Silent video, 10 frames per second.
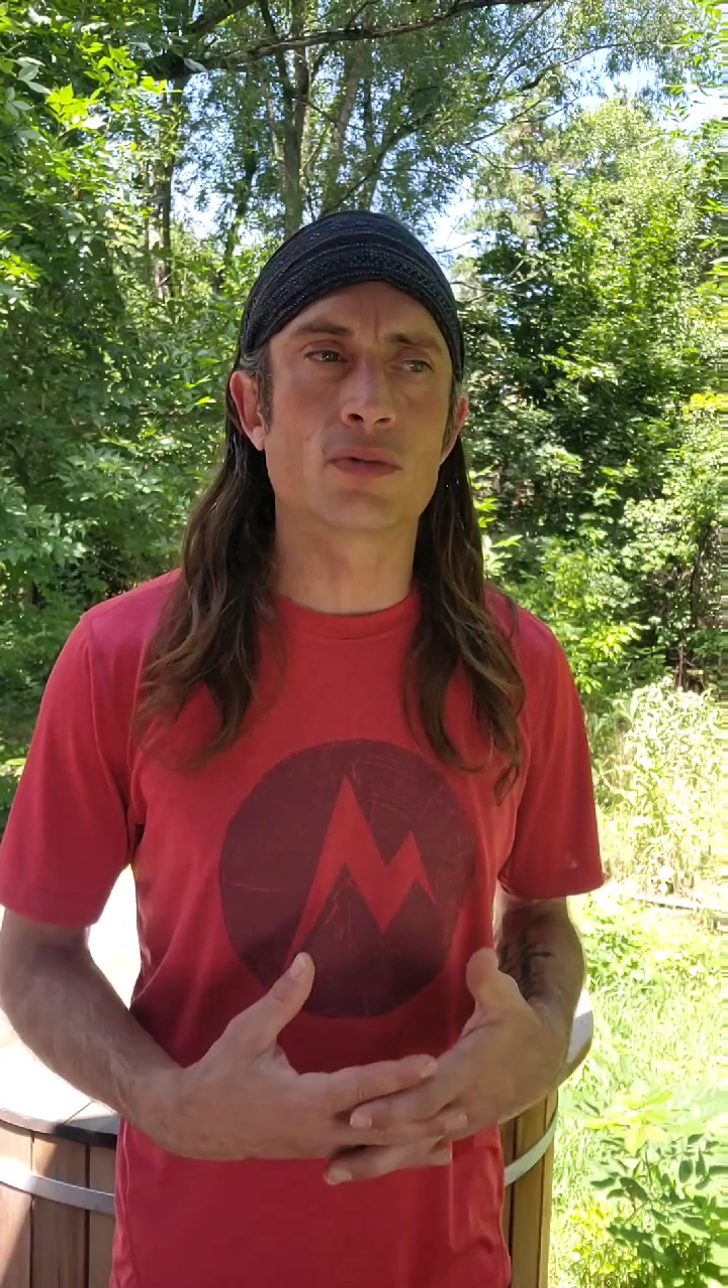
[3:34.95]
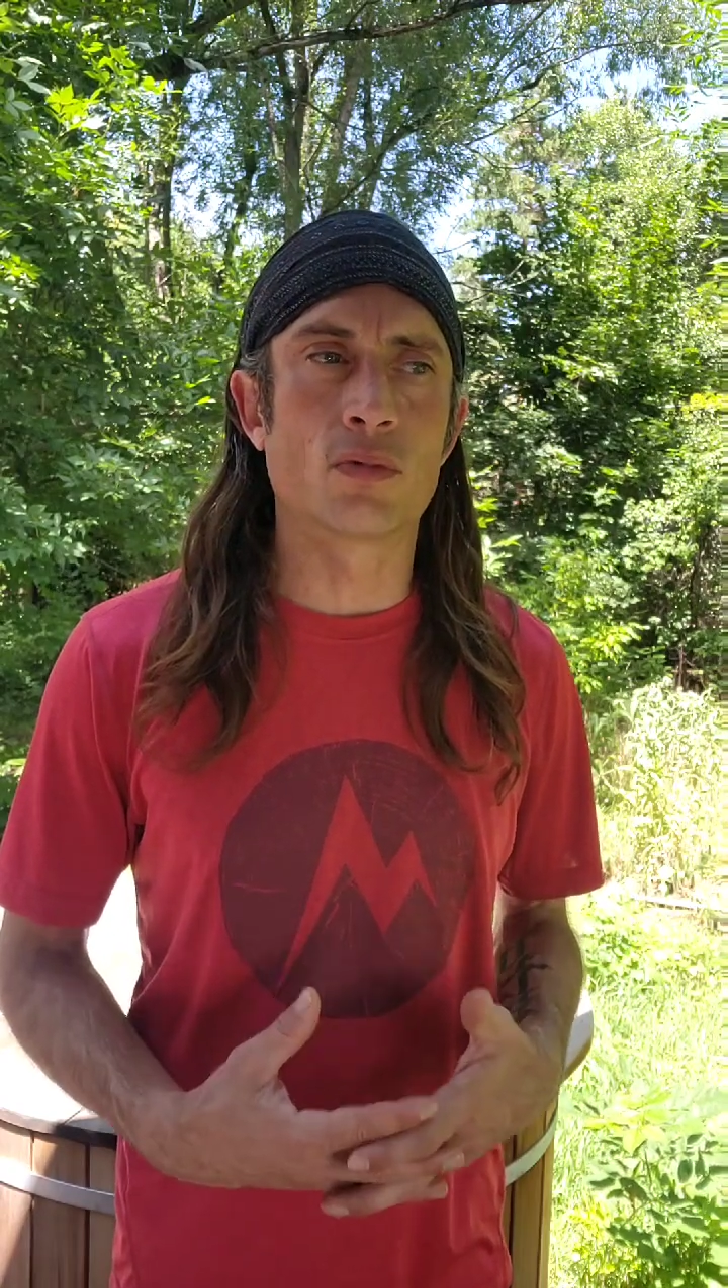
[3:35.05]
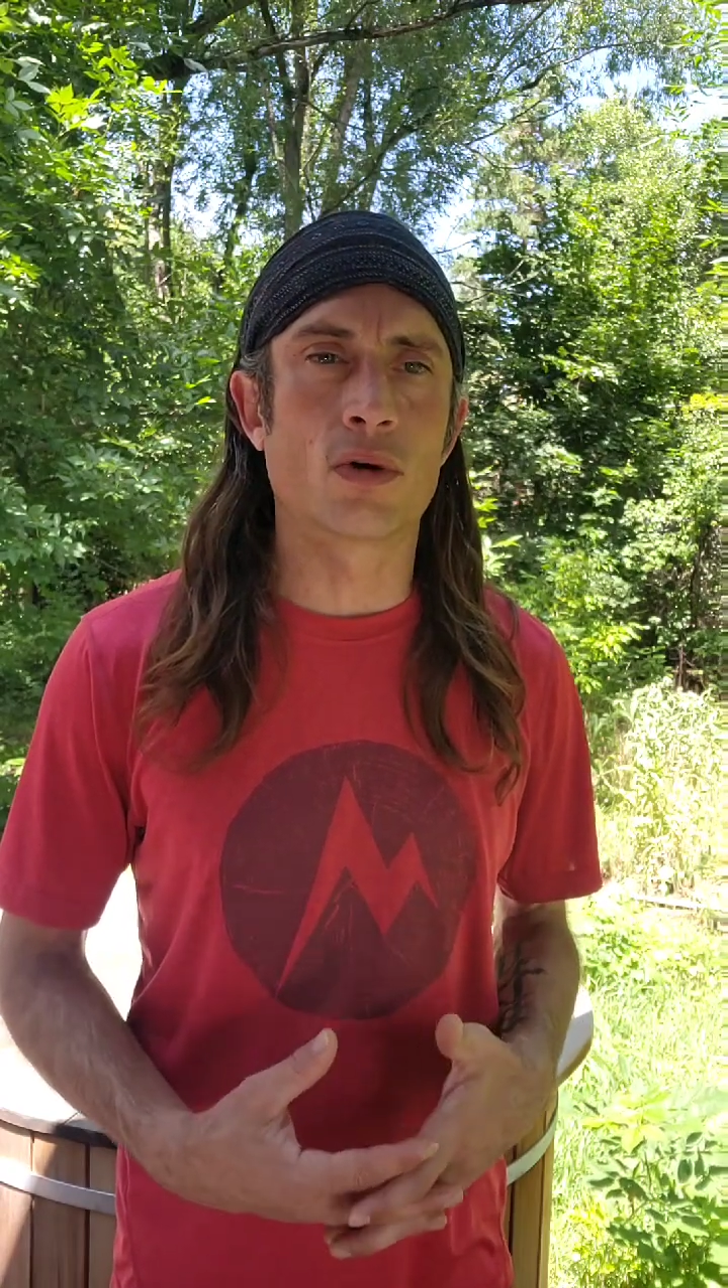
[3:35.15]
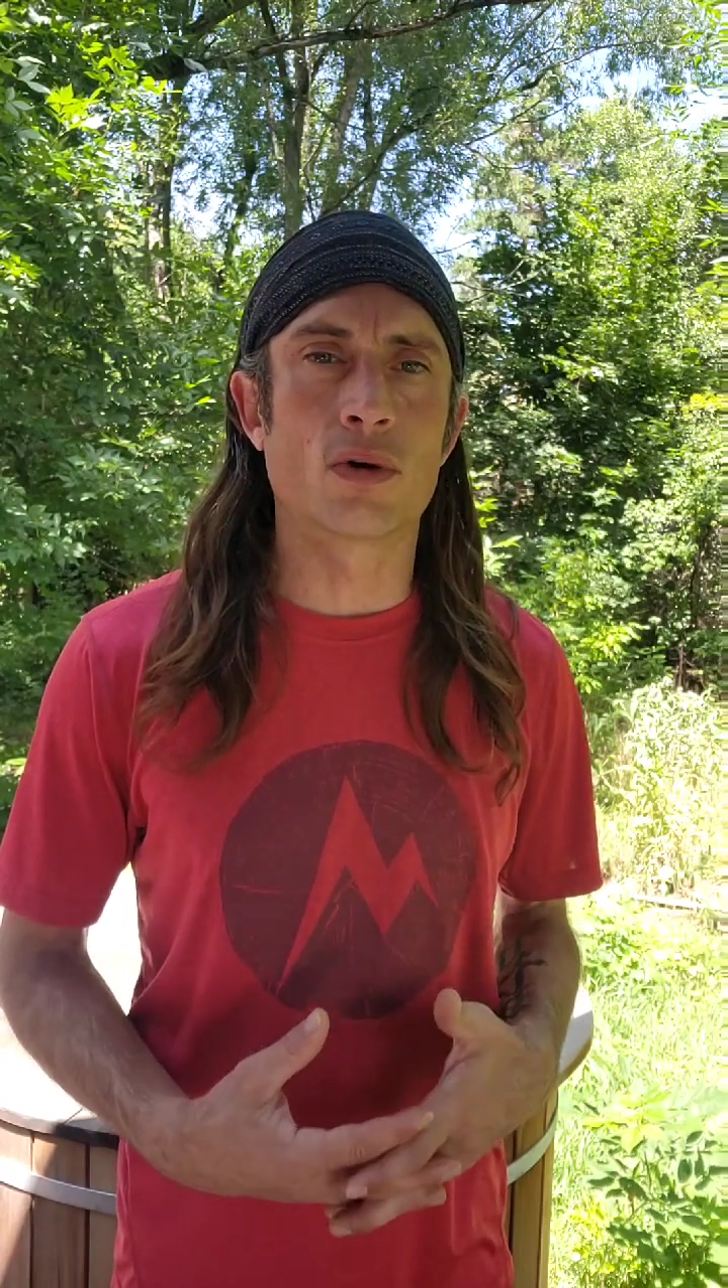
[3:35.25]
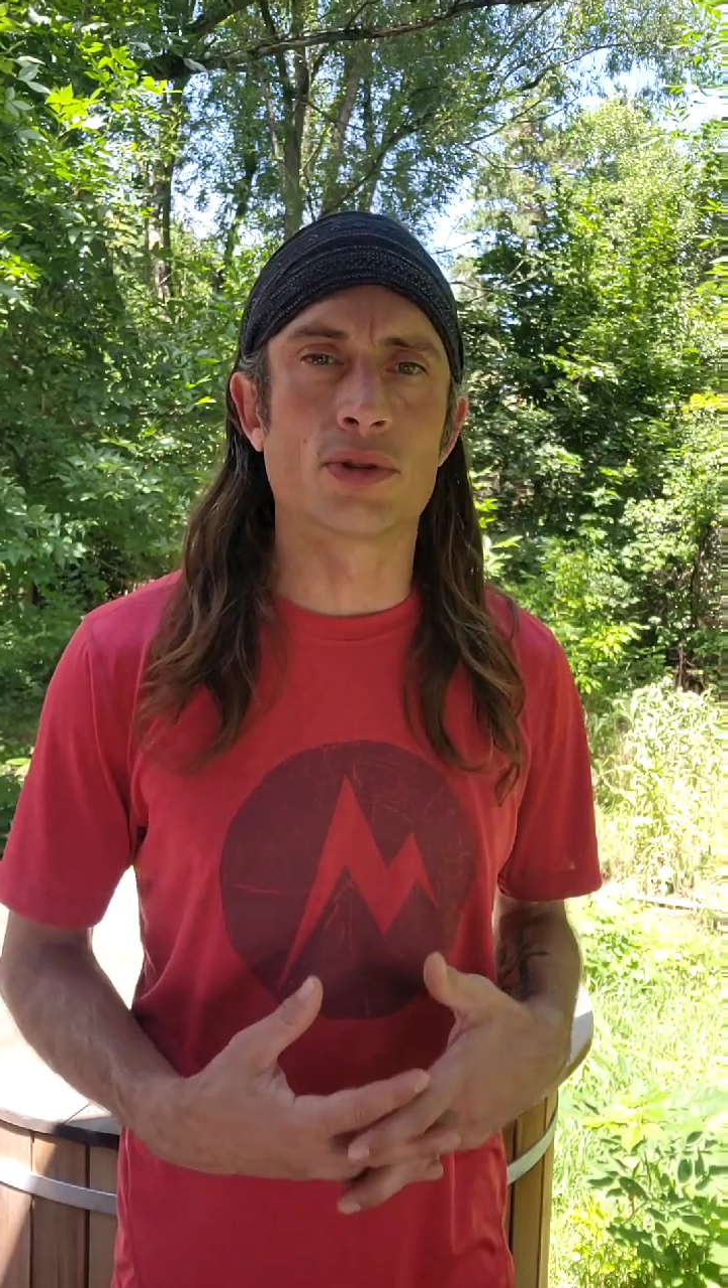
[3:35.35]

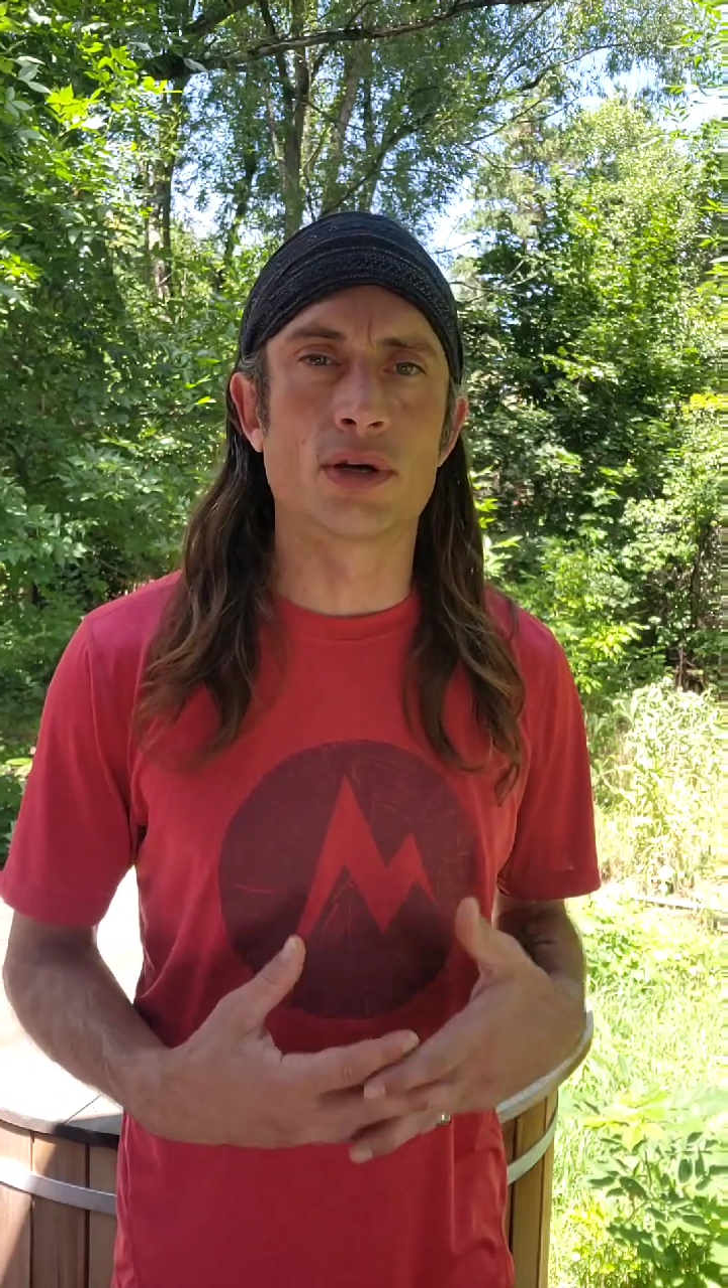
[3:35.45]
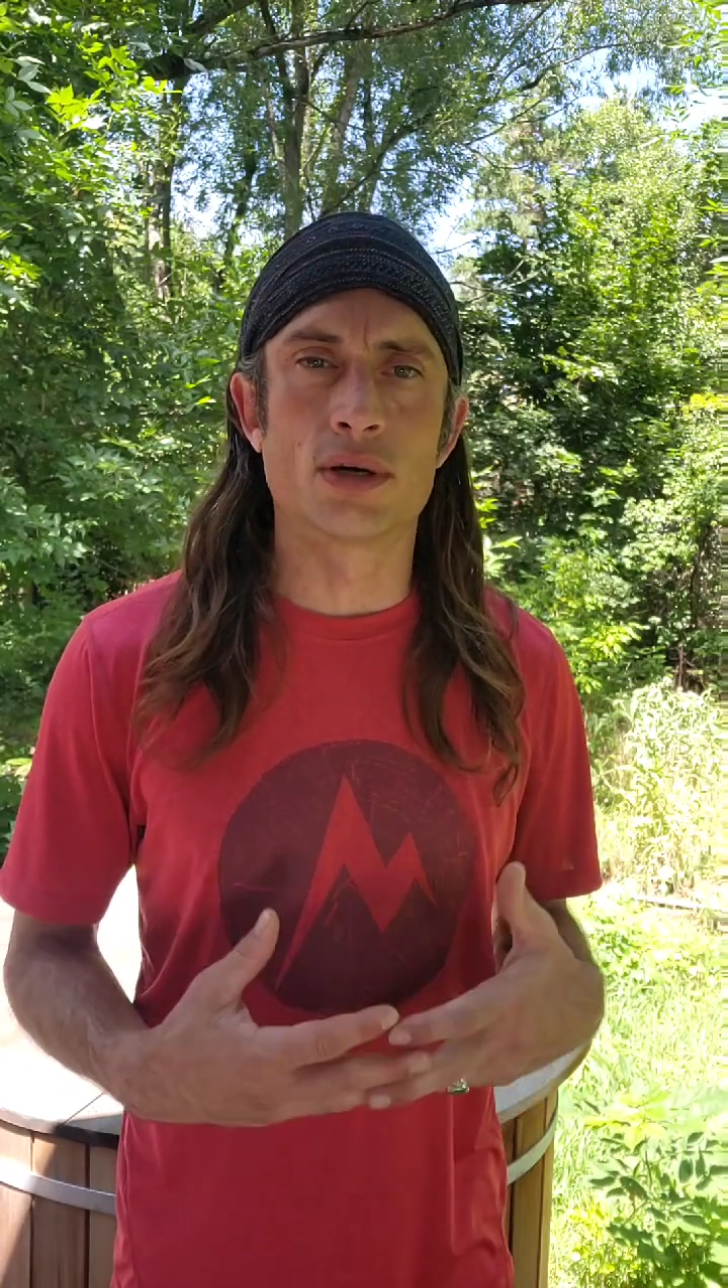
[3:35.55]
world.